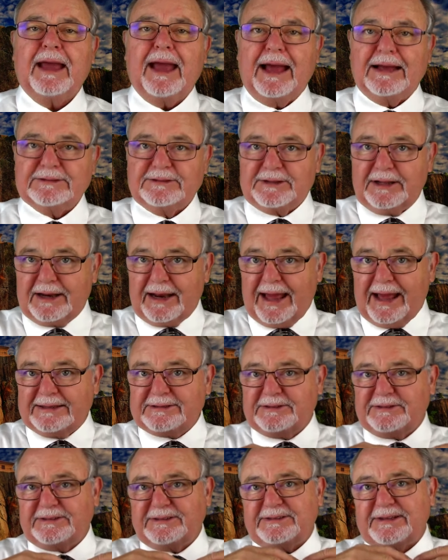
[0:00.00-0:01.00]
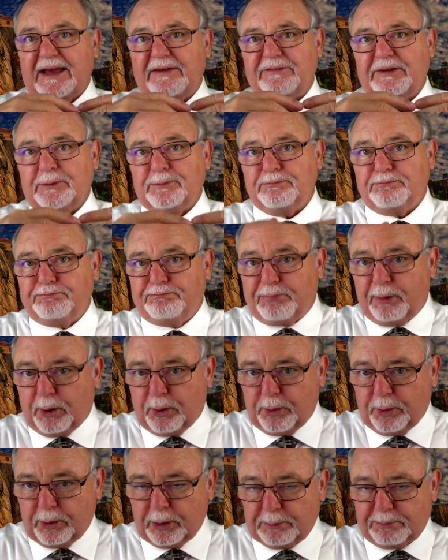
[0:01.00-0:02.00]
as the last 7
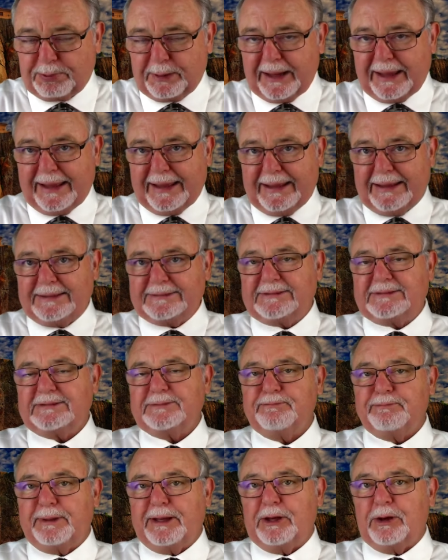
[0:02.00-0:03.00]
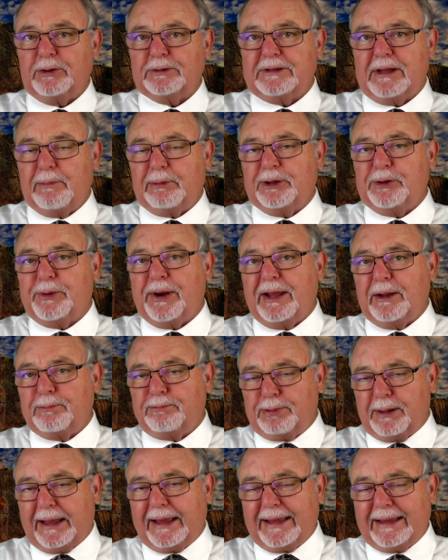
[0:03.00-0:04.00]
bowl plagues, B-O-W-L
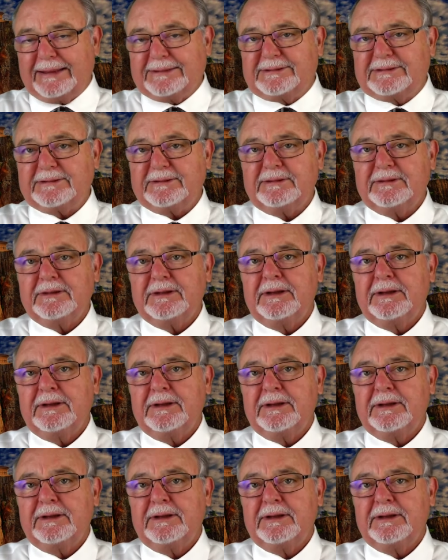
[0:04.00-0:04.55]
plagues,